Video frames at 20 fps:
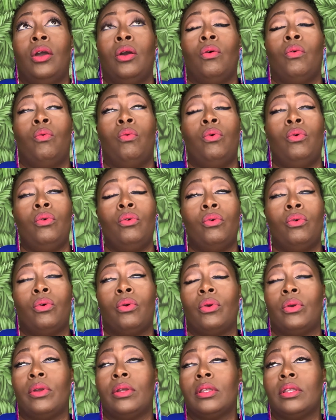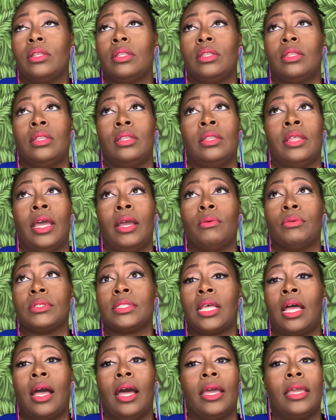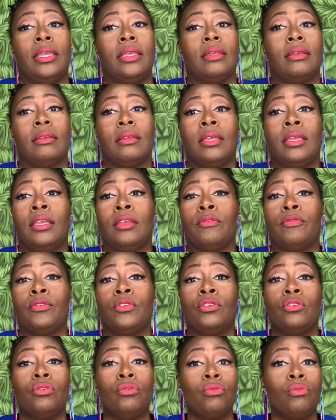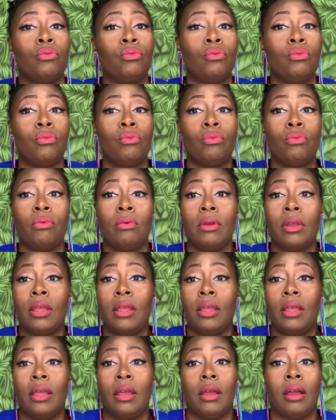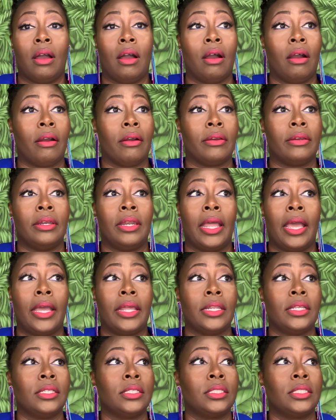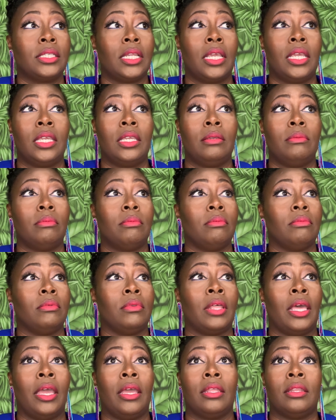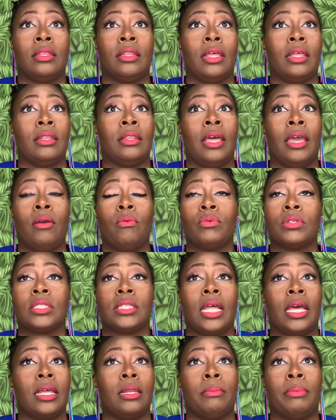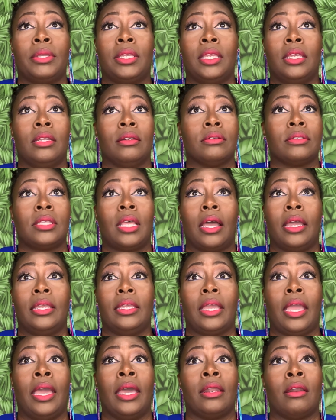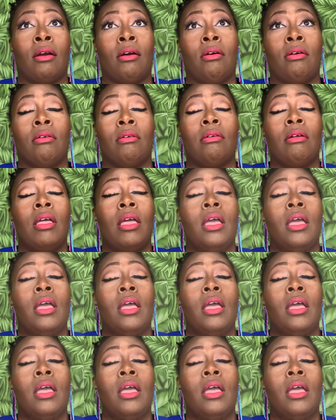woo, that was a hike. If you are not in shape, that was not a beginner's hike at all.